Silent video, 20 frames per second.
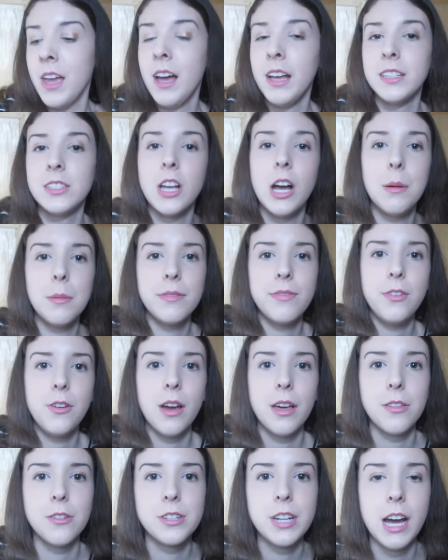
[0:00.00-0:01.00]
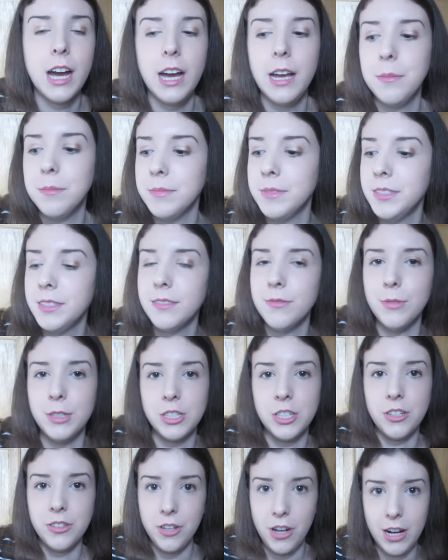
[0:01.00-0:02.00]
I saw him a few other times,
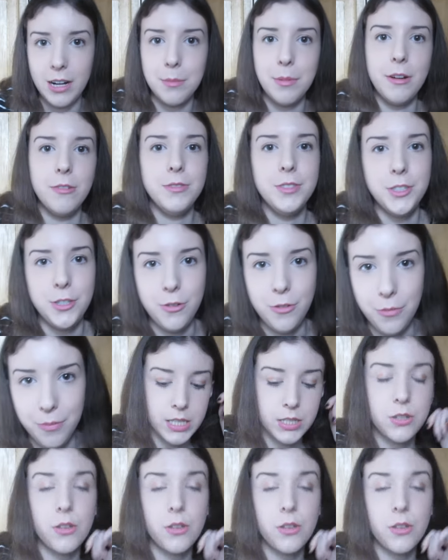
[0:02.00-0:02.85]
which I'll talk about soon.